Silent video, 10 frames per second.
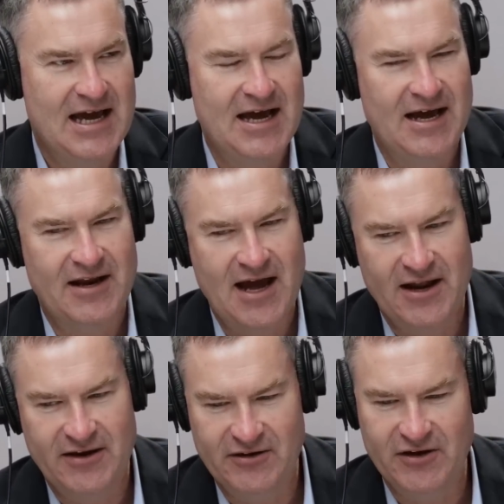
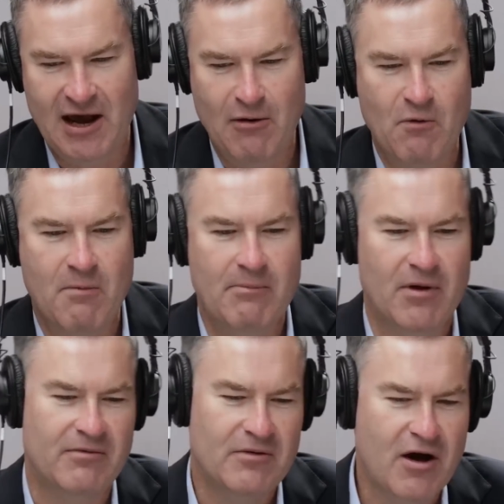And
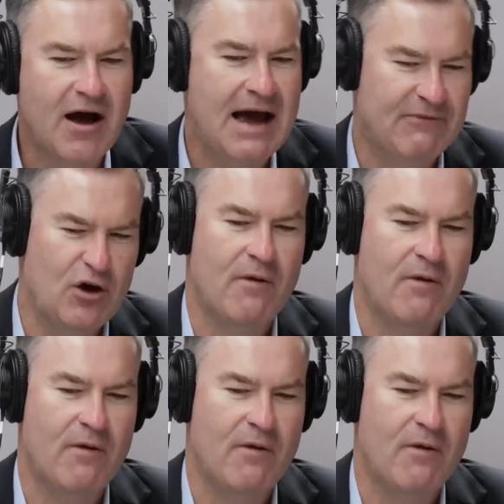remember having